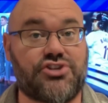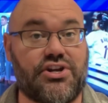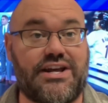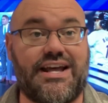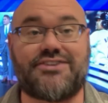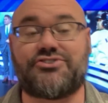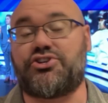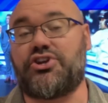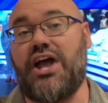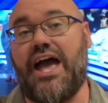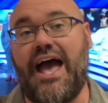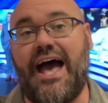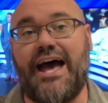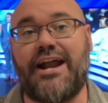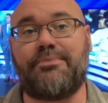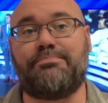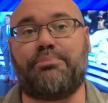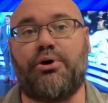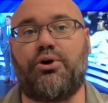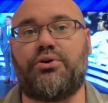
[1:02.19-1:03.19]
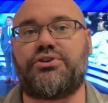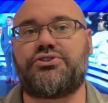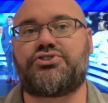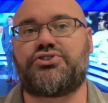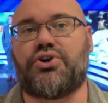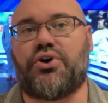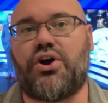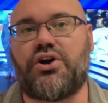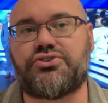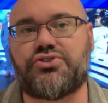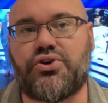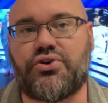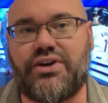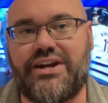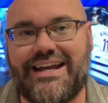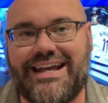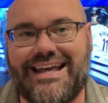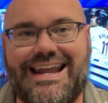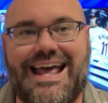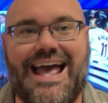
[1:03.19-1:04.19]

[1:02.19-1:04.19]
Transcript: And as an added bonus, you're also going to